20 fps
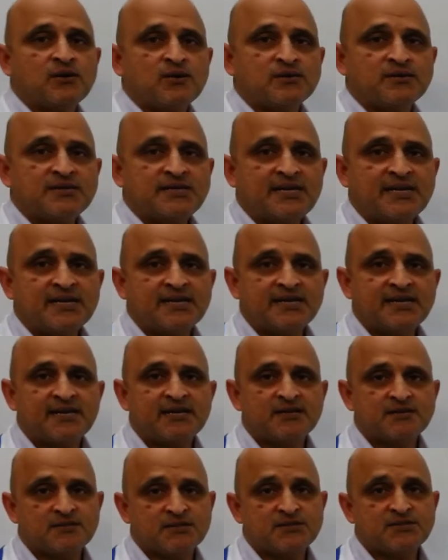on
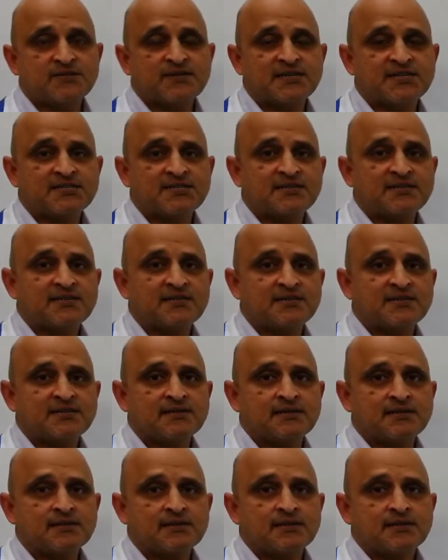DNA restriction.
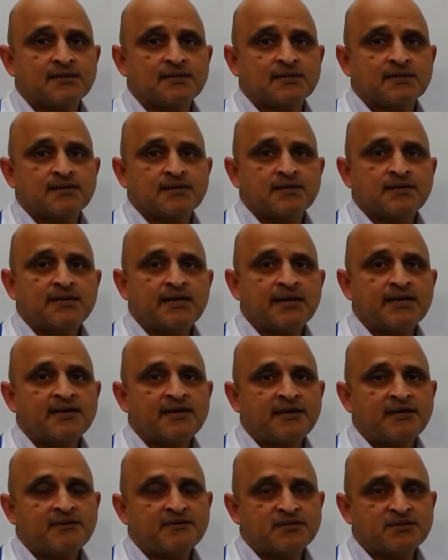
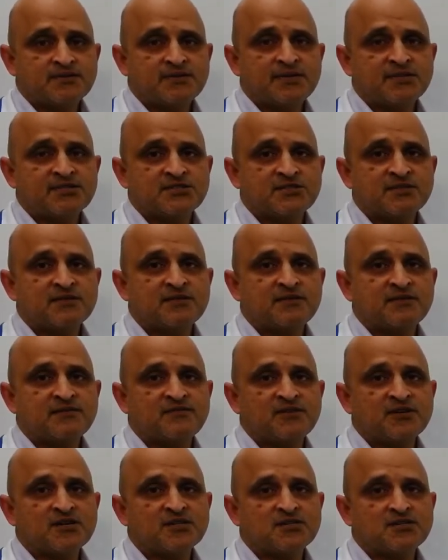DNA restriction
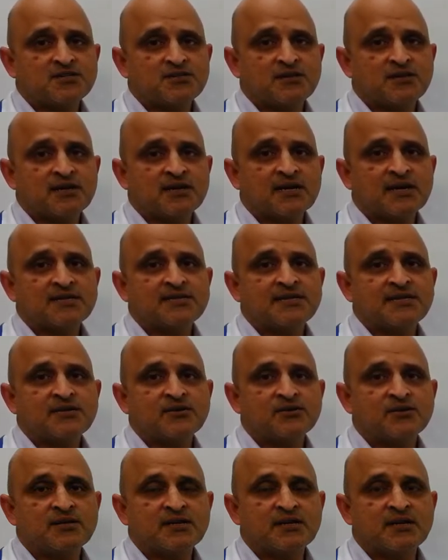refers to the cutting
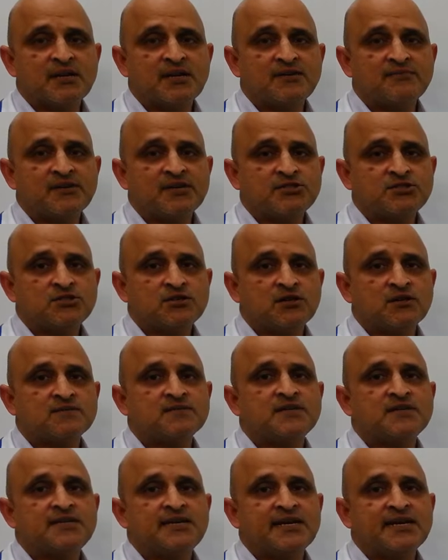or the cleavage of
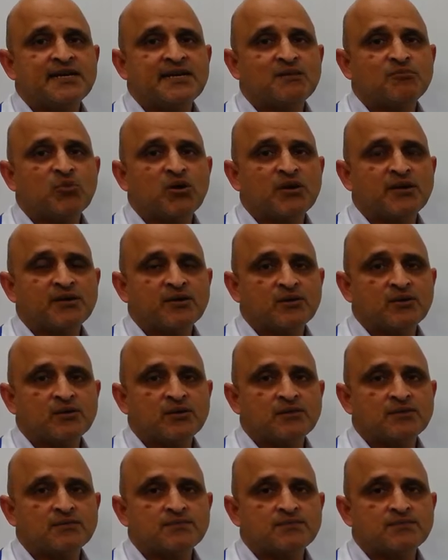the DNA molecule.